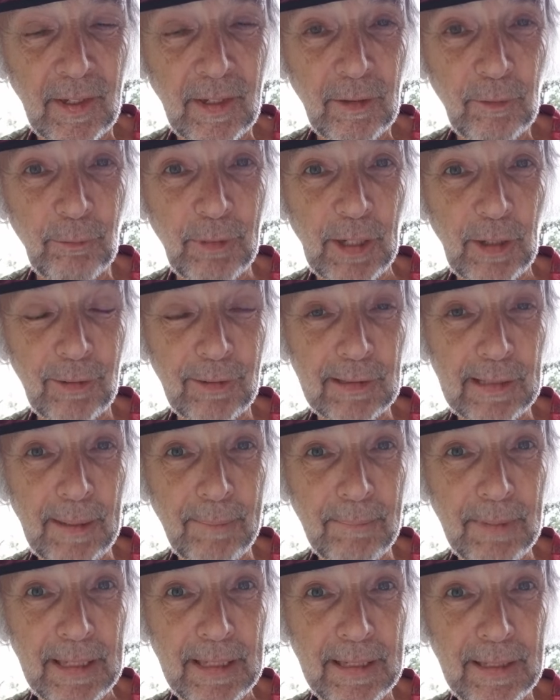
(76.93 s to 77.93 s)
Well, let
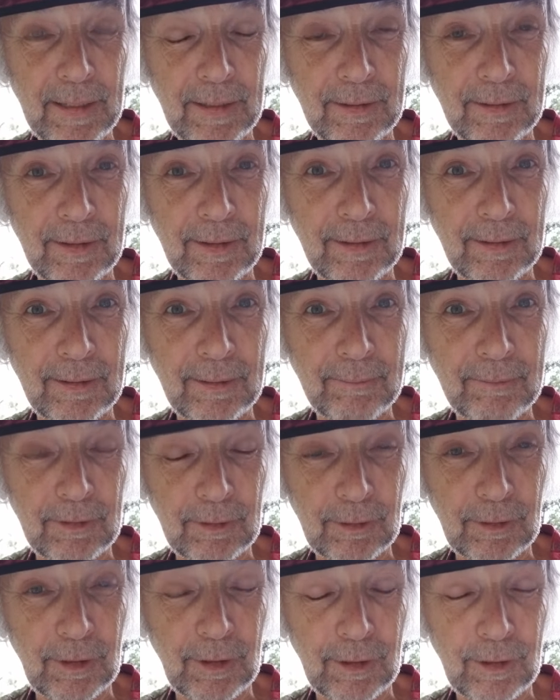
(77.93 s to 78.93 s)
me
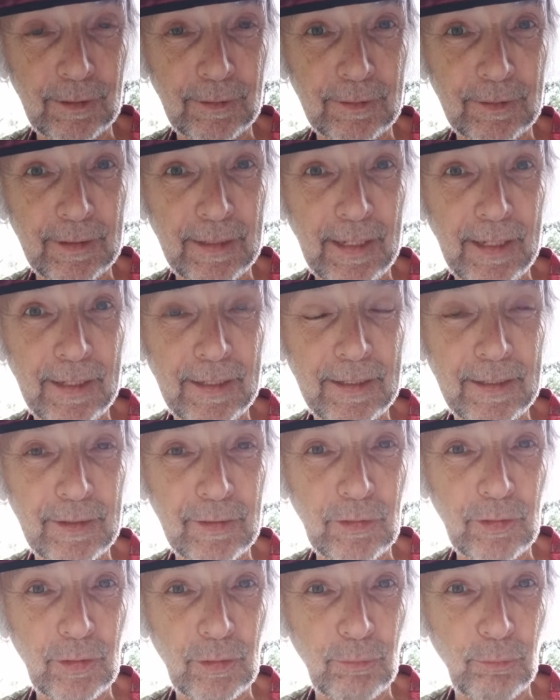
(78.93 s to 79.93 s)
get
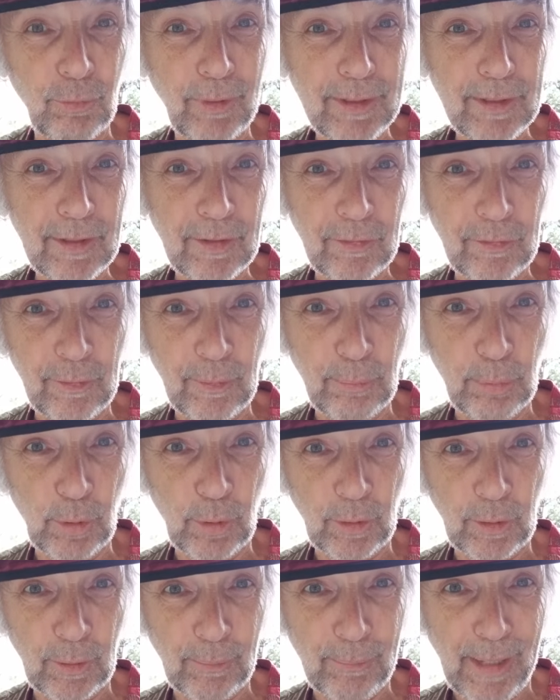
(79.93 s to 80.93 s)
into what is the
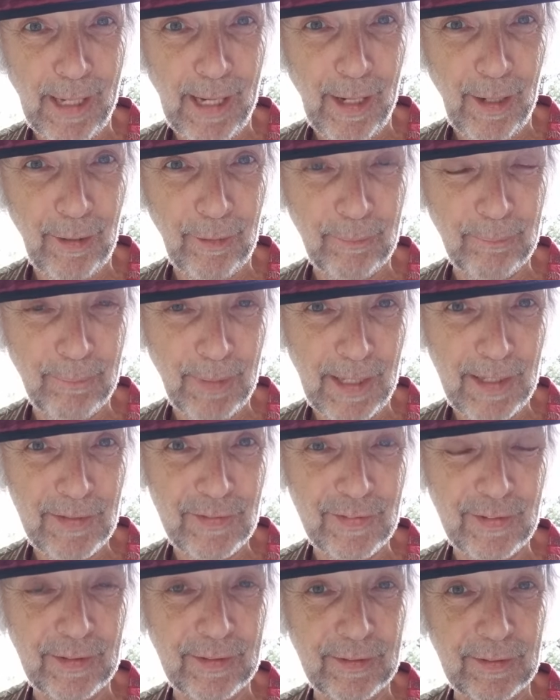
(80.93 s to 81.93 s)
book about,
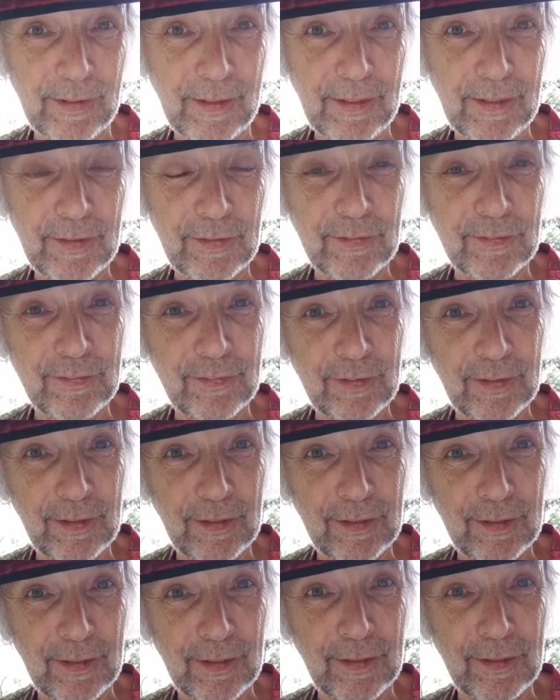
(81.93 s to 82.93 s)
basically.
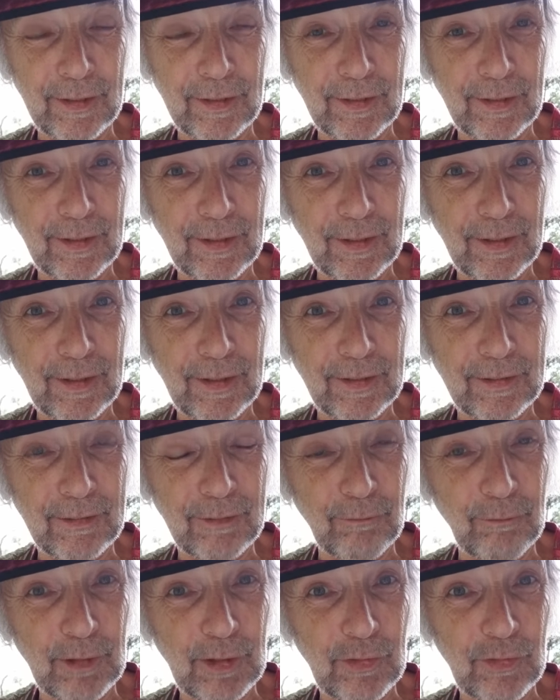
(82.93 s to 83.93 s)
It
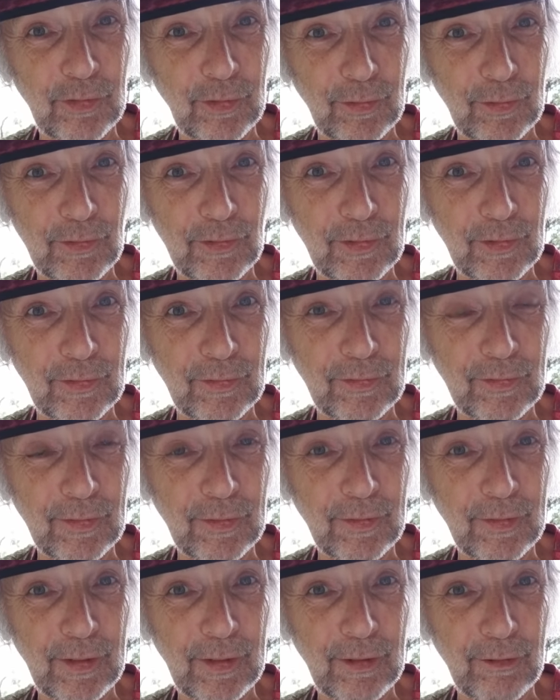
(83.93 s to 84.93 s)
researches
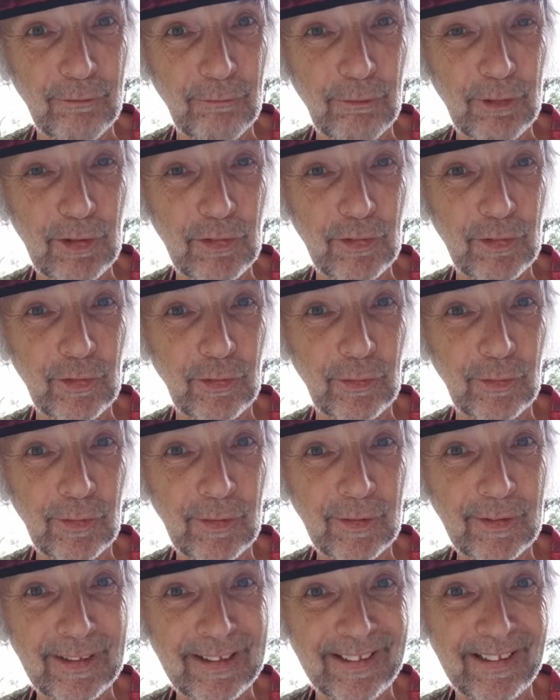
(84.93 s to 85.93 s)
the original
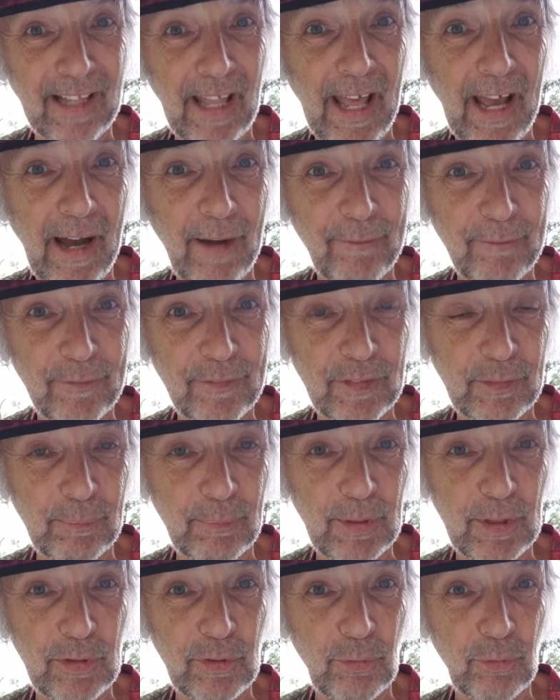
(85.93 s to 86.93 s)
cleft
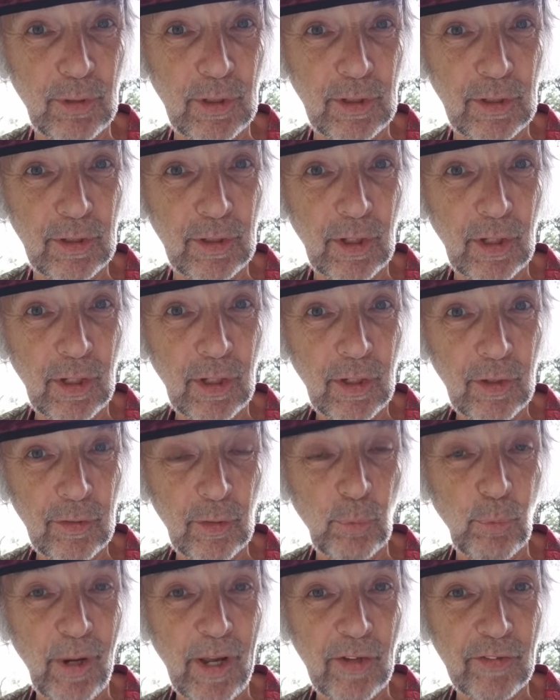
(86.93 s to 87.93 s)
between the
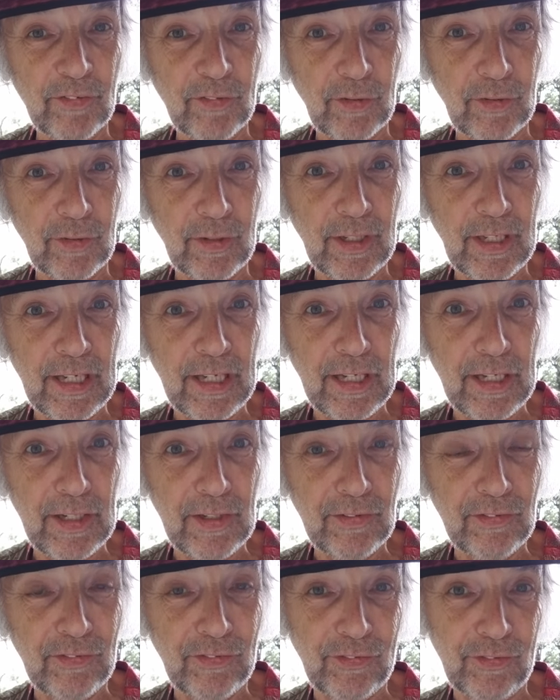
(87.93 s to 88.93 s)
West and the
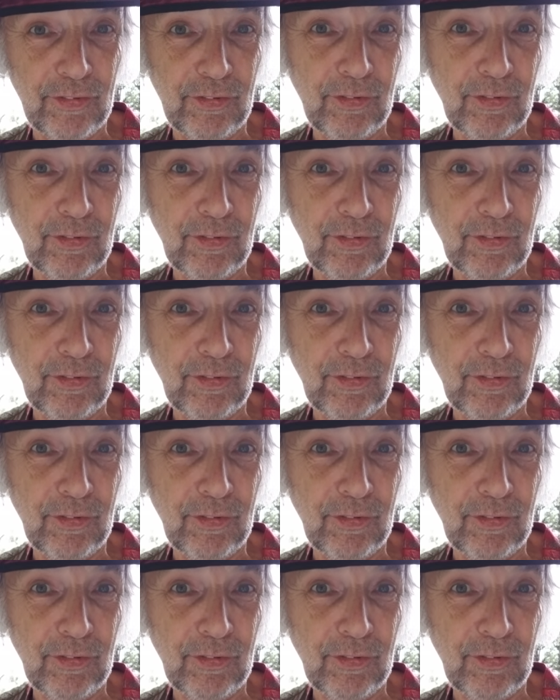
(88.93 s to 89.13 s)
East.